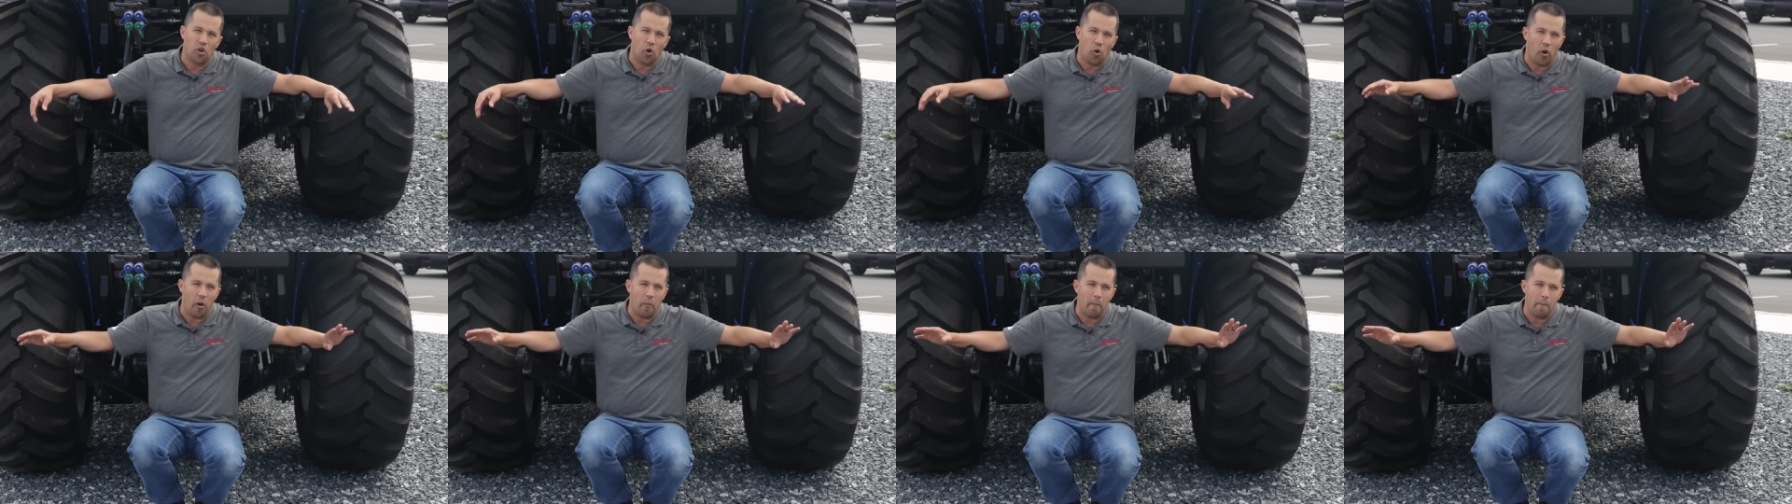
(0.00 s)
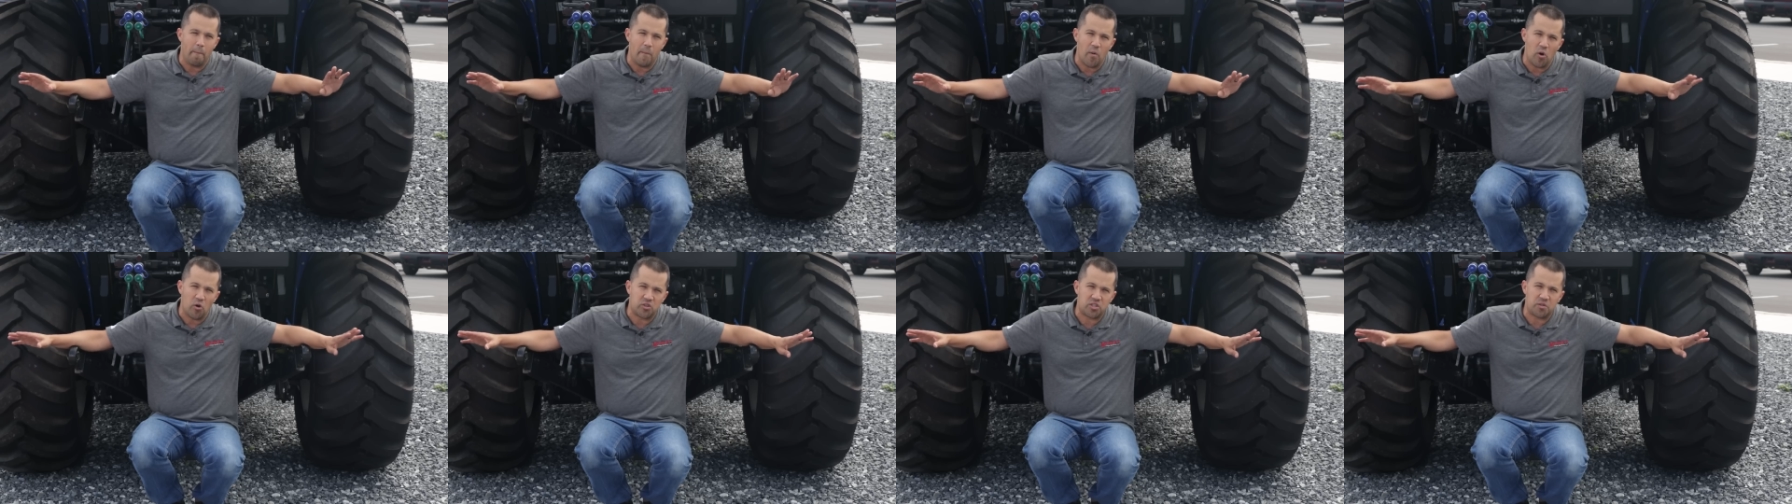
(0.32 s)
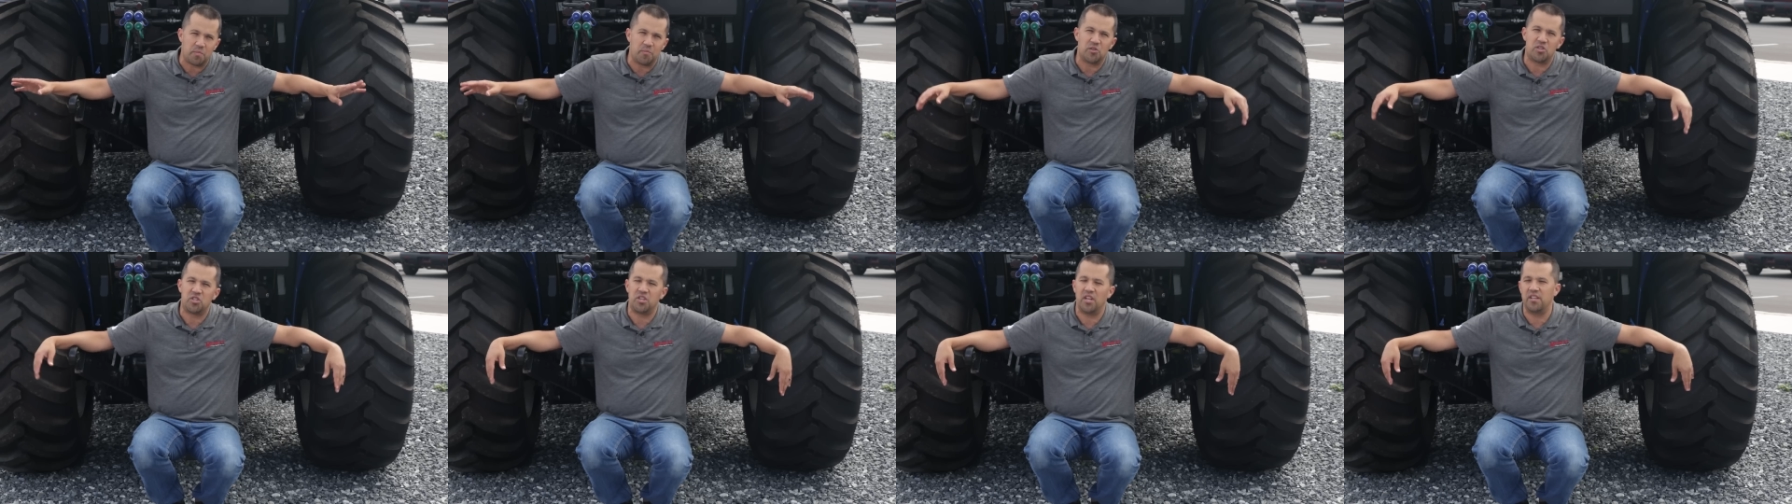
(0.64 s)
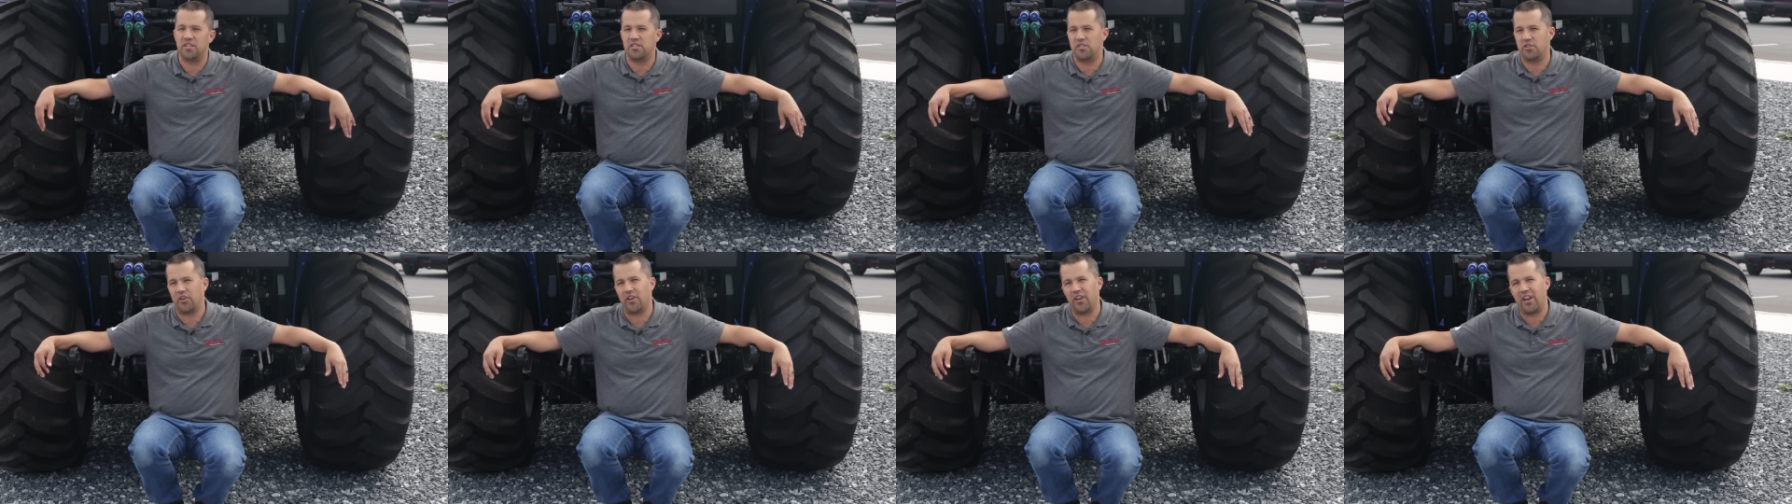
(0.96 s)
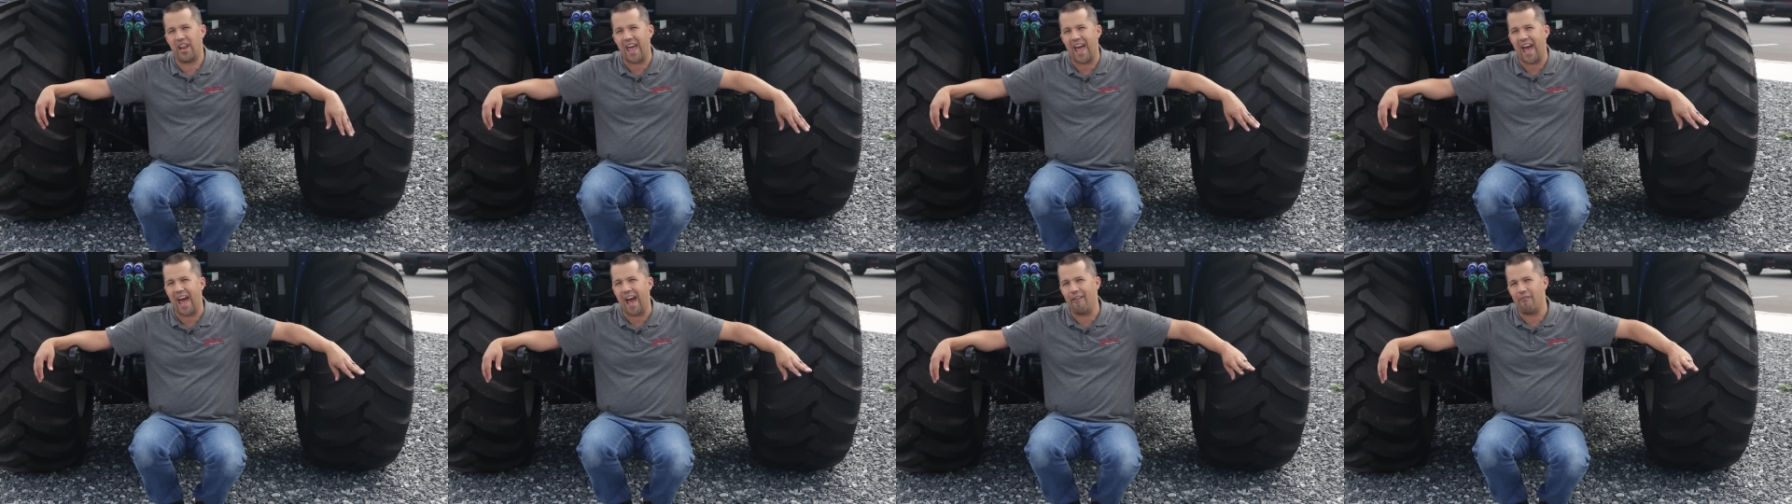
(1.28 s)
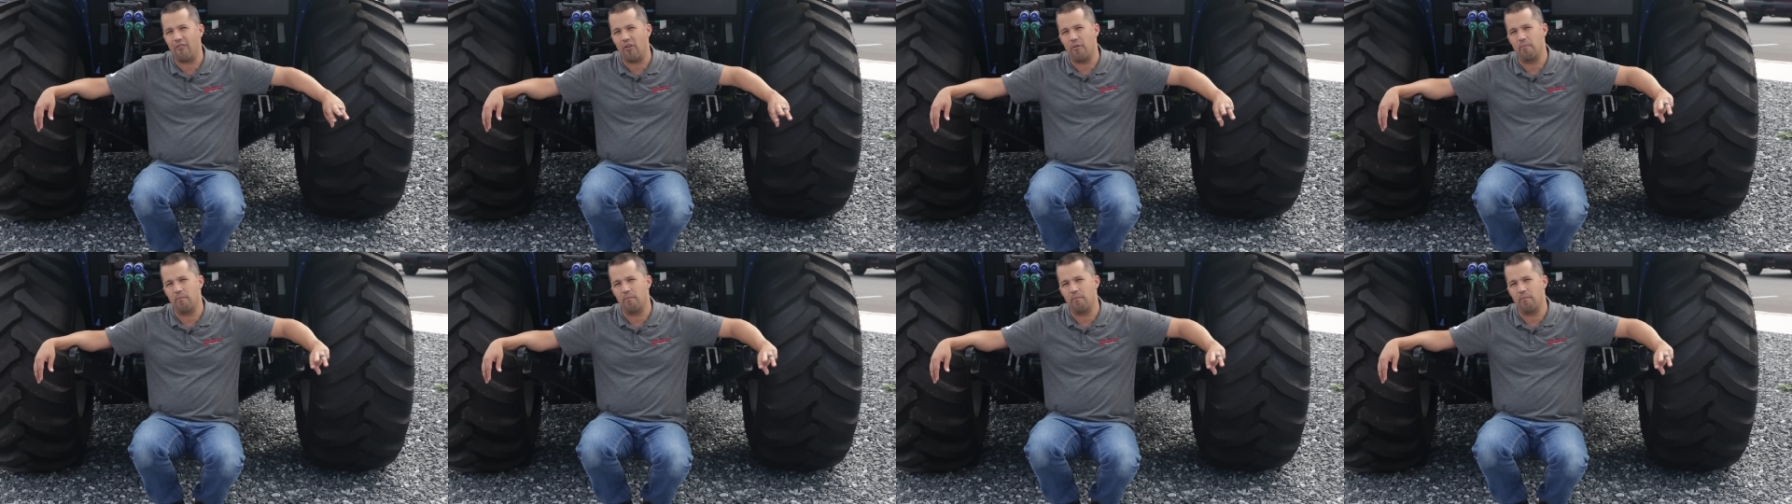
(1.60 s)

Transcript: On most machines, you're going to have